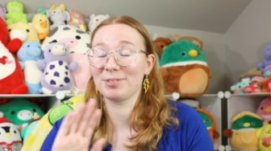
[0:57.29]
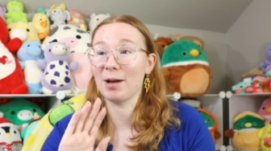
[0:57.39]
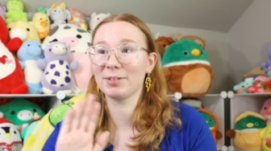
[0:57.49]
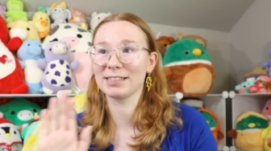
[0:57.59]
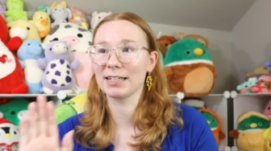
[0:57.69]

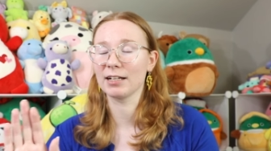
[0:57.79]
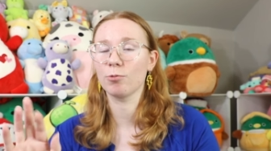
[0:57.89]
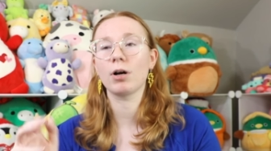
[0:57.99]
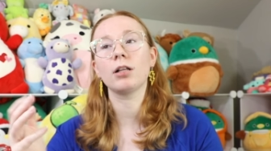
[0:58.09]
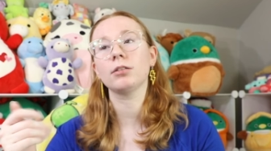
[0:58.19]
I'm just kidding.
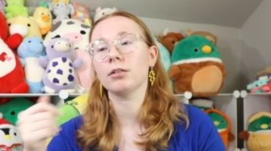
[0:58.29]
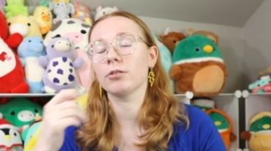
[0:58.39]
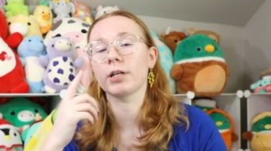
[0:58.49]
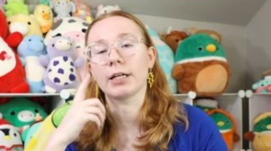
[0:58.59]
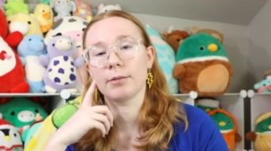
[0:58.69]
Well,
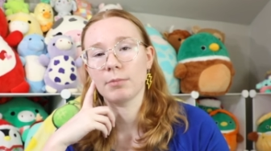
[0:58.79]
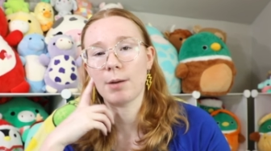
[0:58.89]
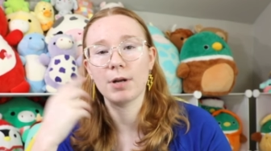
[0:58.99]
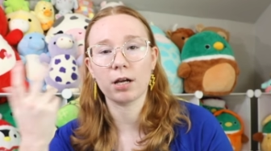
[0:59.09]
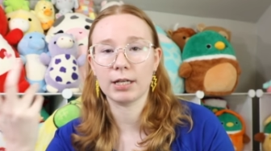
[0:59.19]
okay,
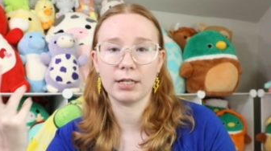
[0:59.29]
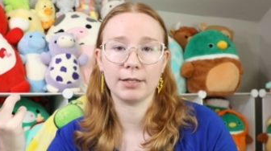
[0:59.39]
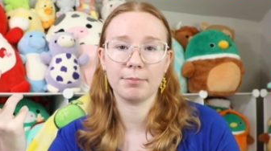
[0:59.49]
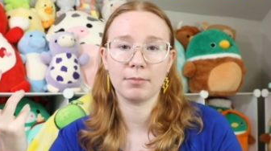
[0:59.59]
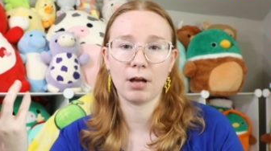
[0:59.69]
I'm not
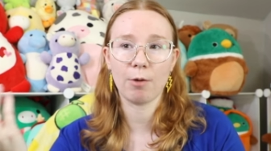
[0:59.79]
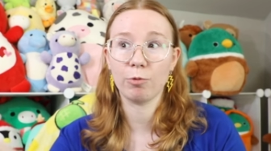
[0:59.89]
kidding. I